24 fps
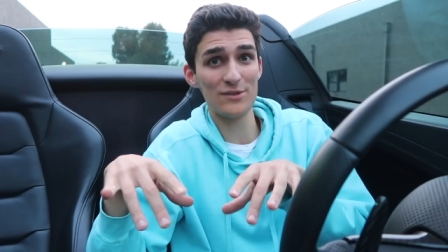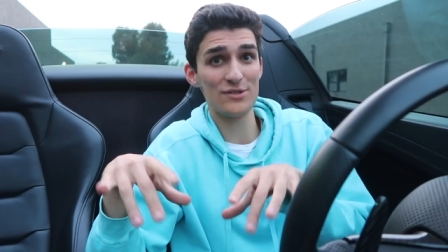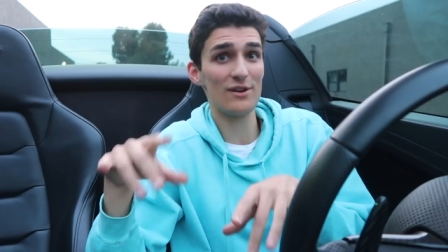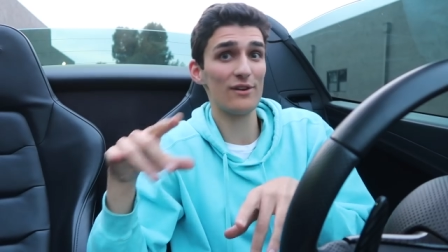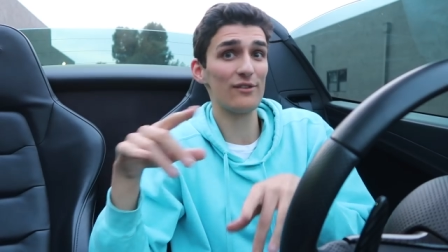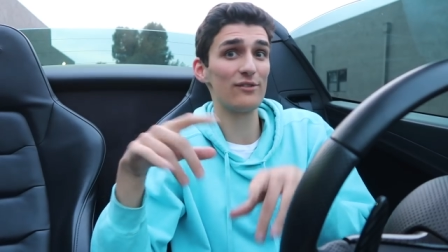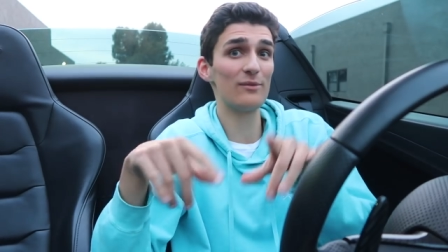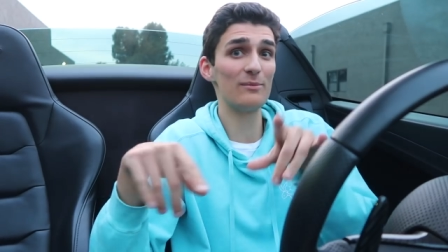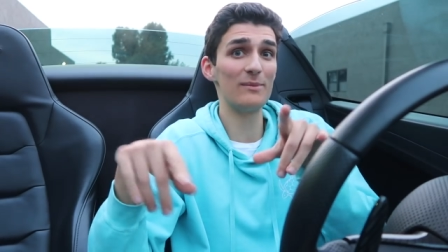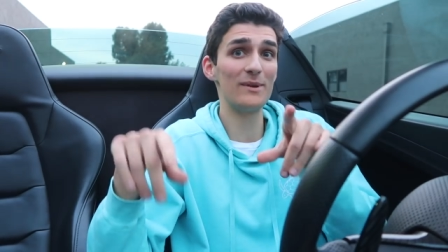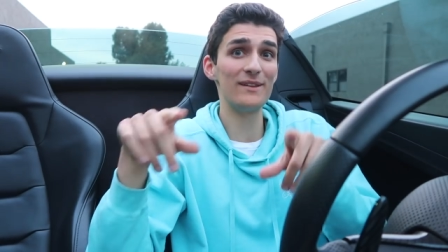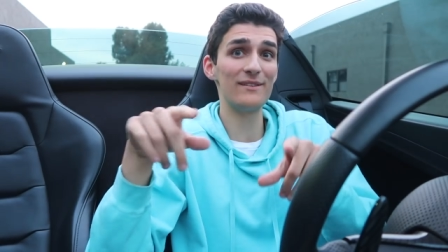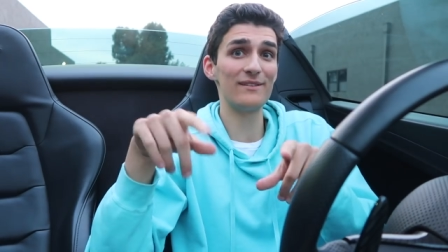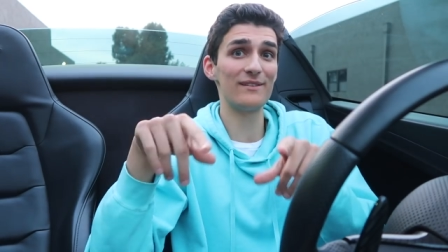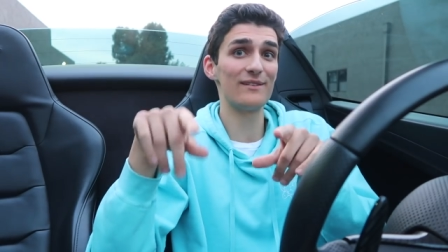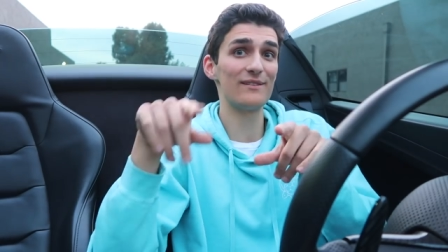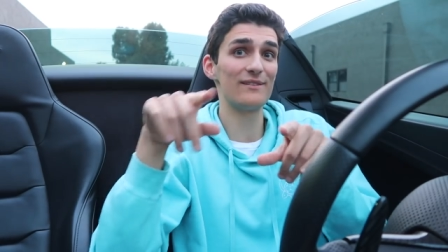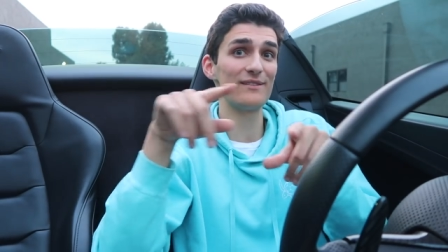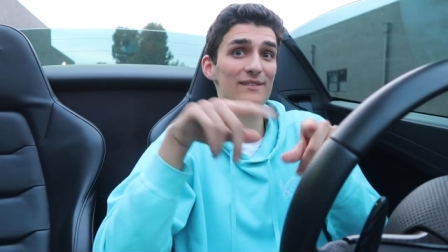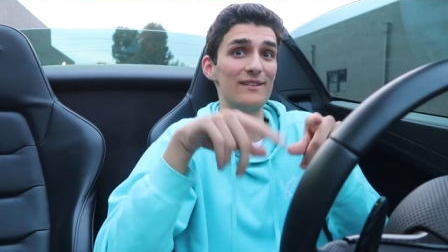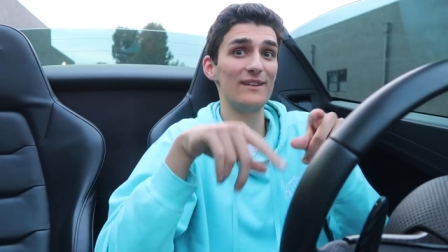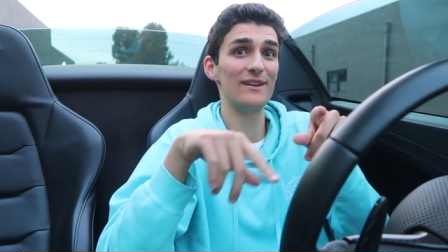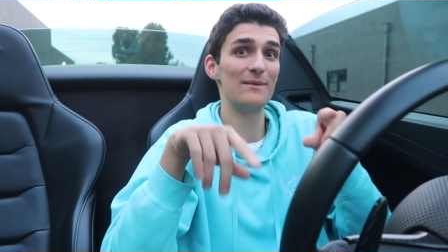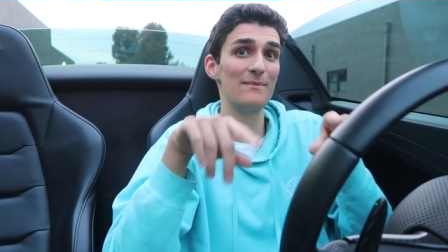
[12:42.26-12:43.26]
which also means they're
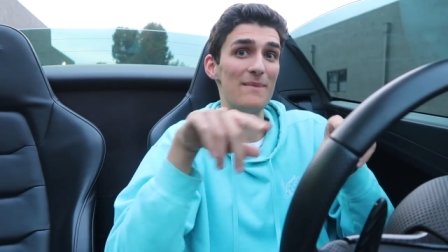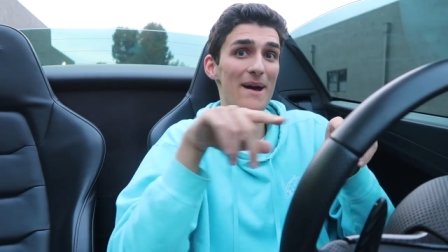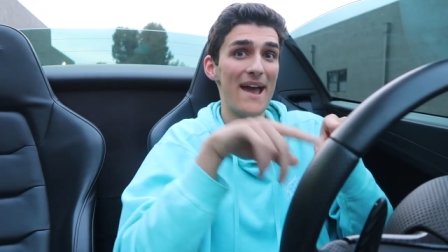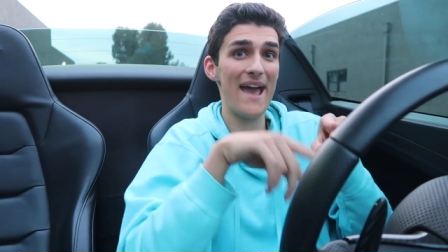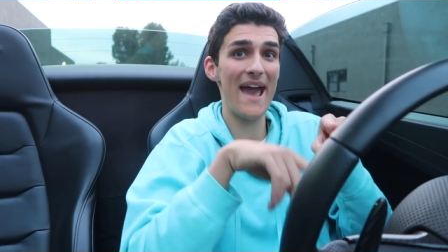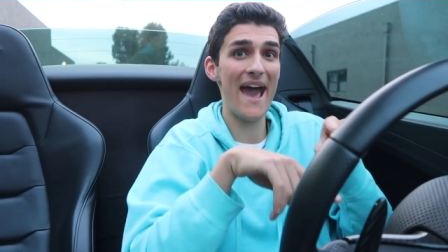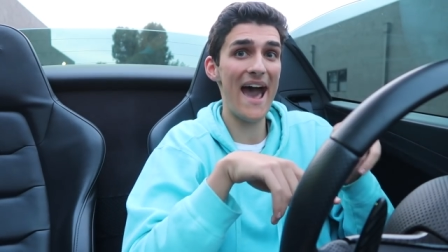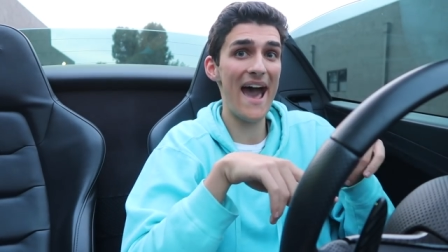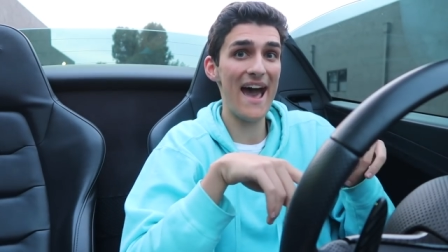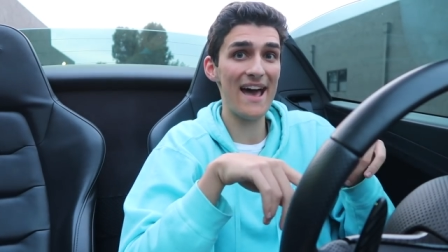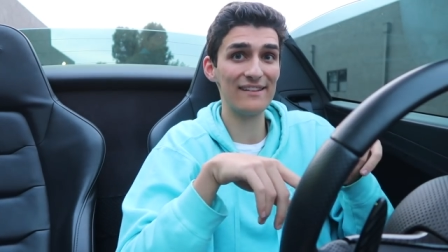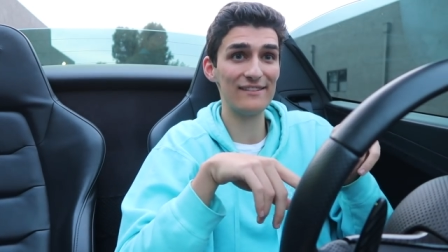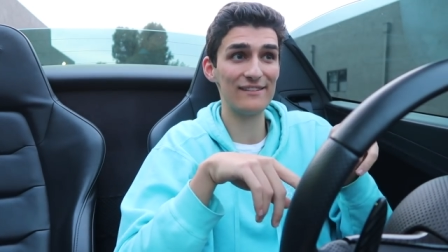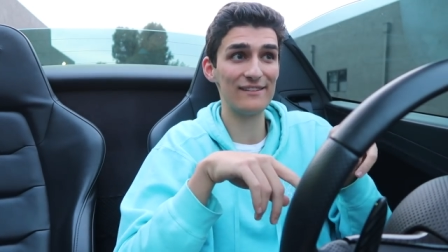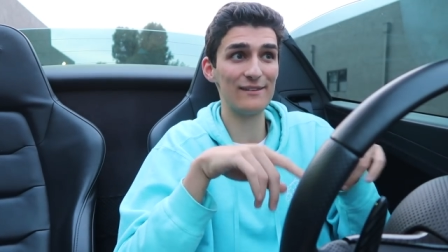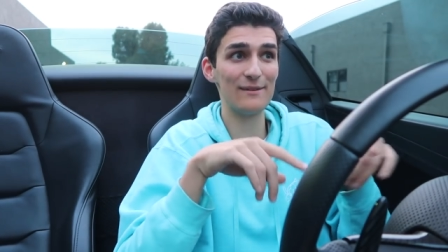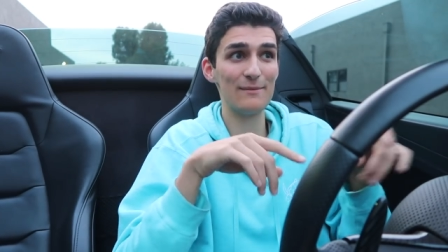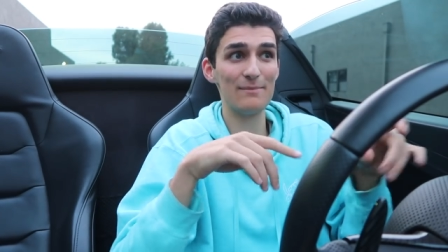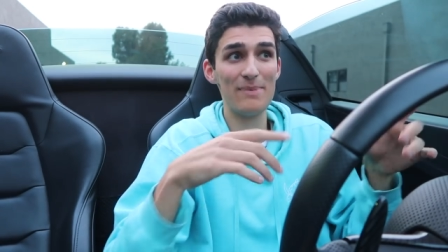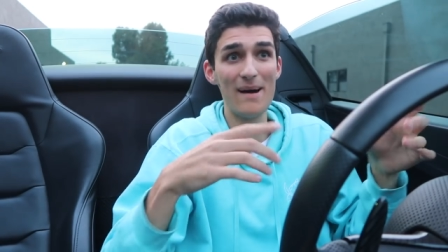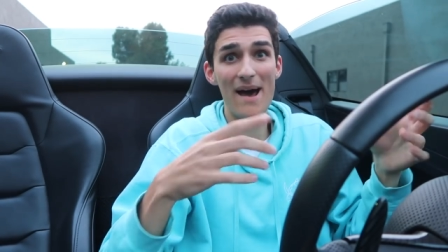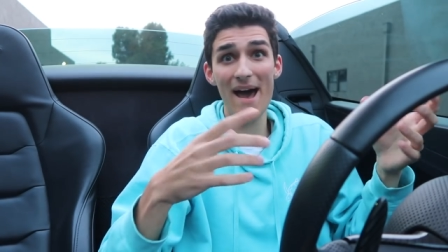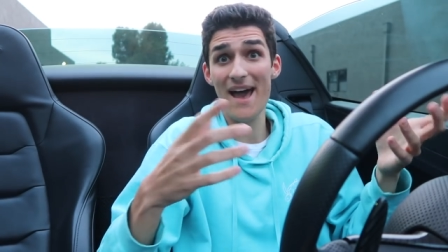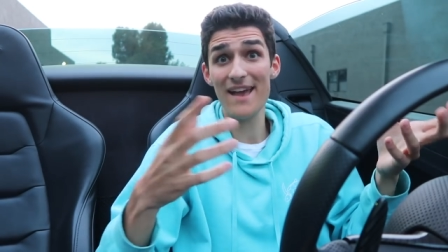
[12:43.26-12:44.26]
seeing my ads
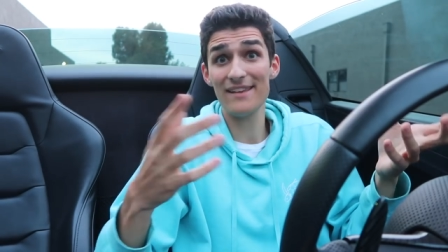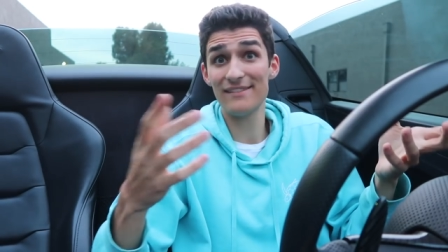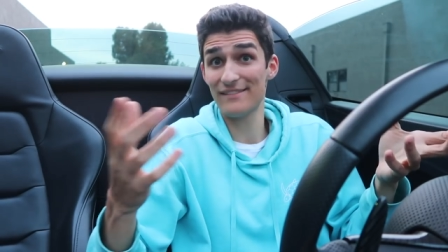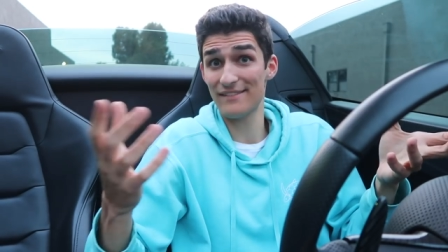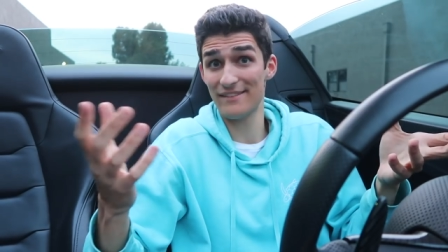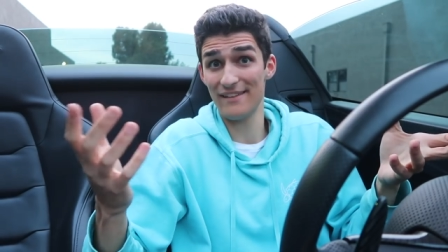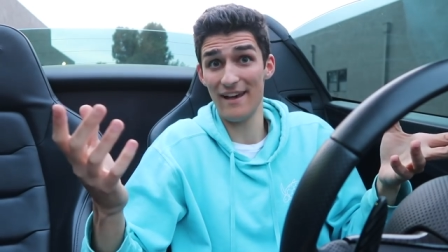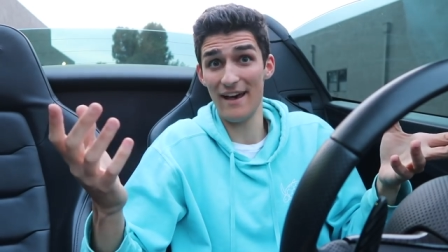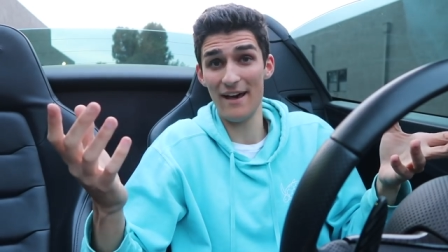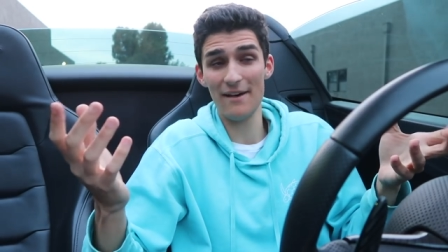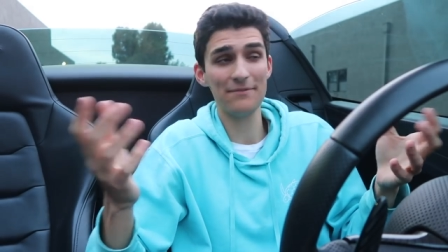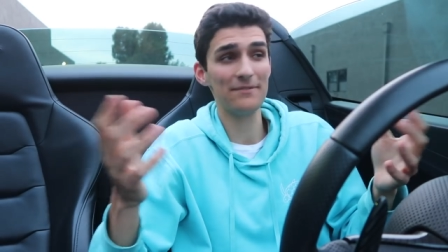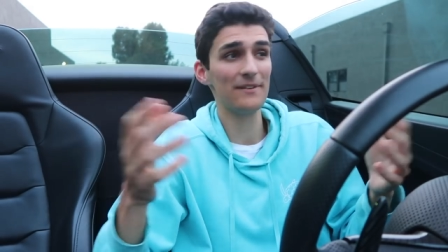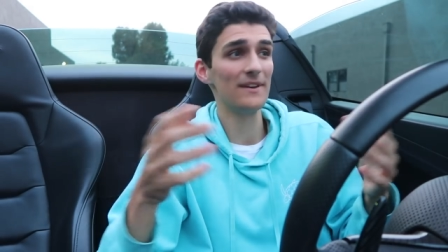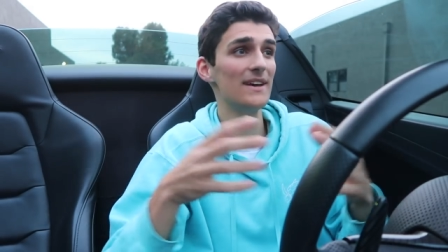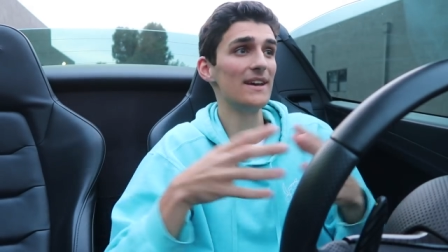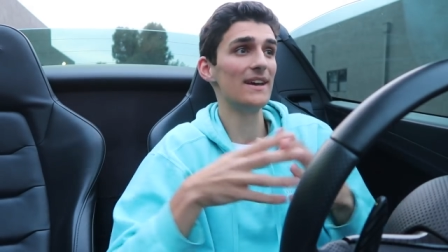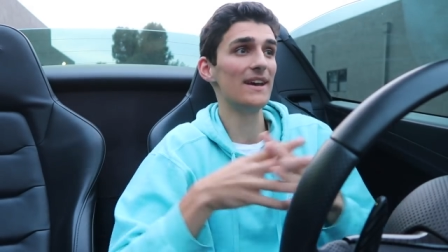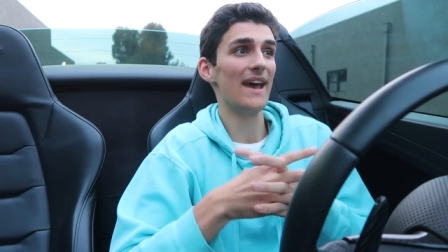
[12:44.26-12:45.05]
to buy stuff.